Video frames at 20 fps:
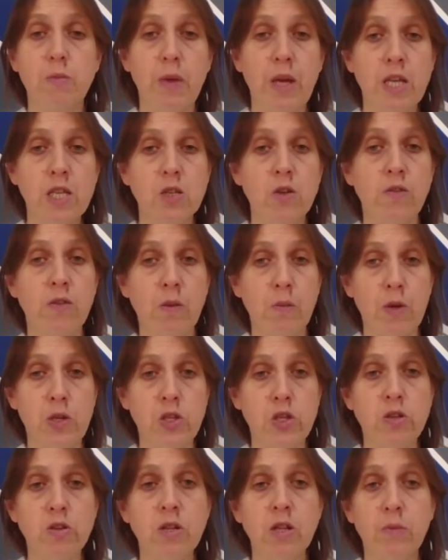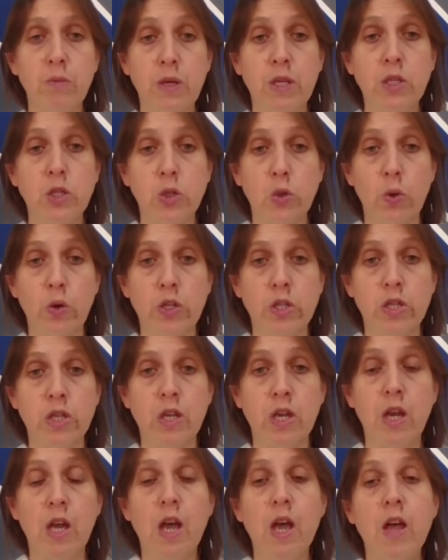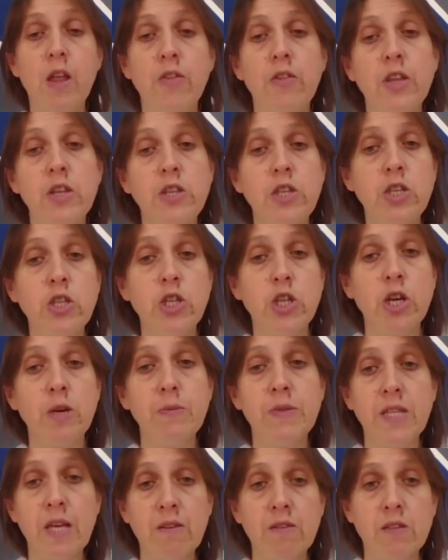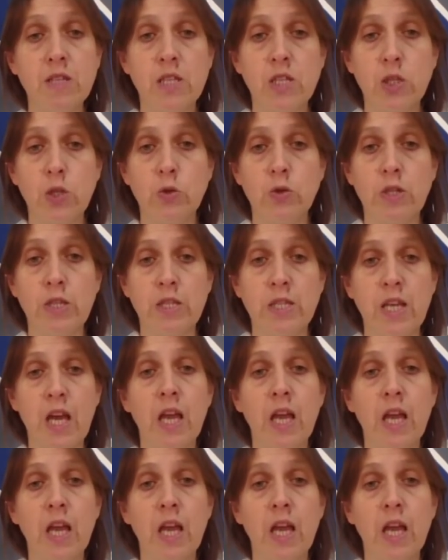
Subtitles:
based on the material being taught. The teacher observes the students